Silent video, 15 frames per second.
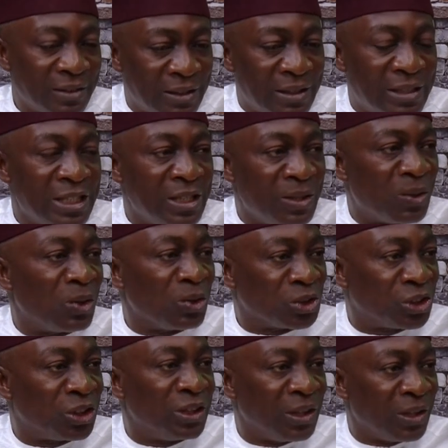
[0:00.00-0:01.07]
he or
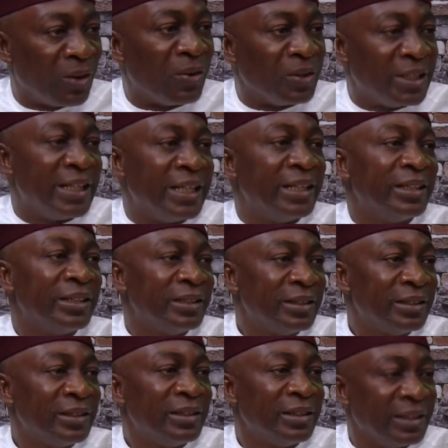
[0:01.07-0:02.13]
she or they
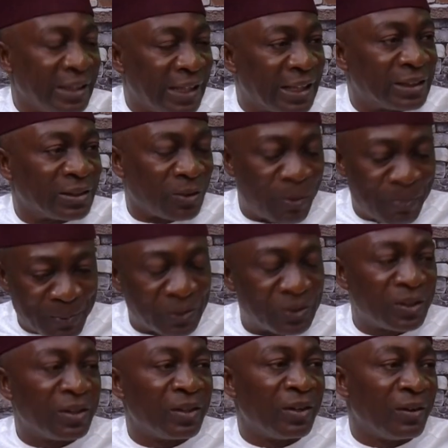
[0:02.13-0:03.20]
get copies
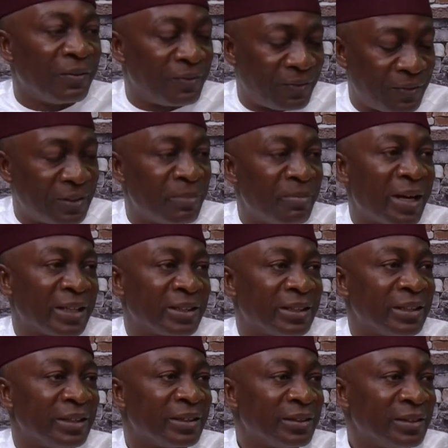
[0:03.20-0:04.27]
of the
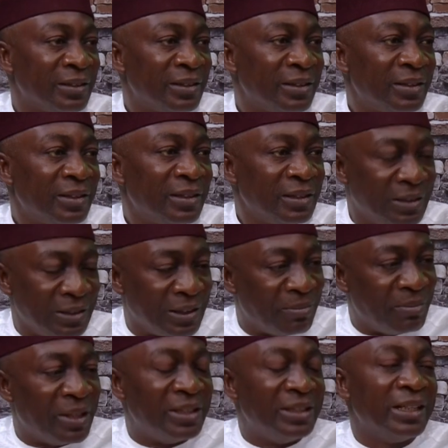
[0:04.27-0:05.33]
magazine. This is a
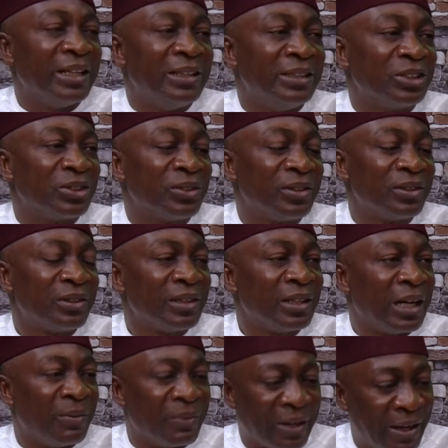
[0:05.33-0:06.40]
maiden edition,
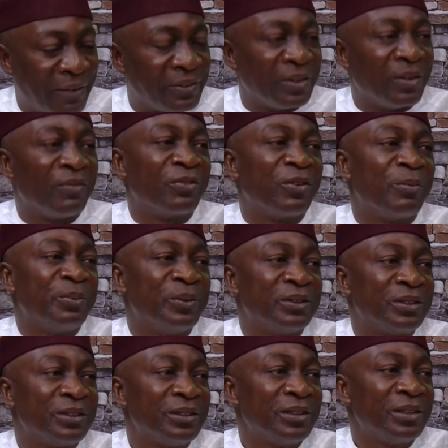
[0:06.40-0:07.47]
and we have enough
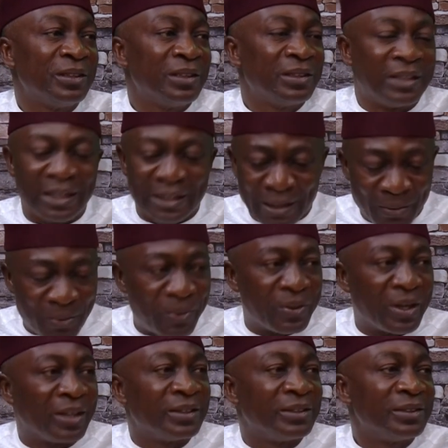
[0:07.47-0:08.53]
copies that can go
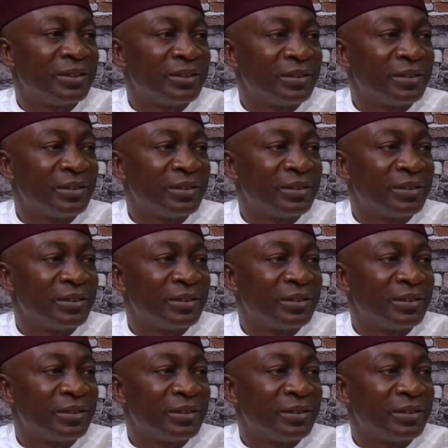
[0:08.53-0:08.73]
round.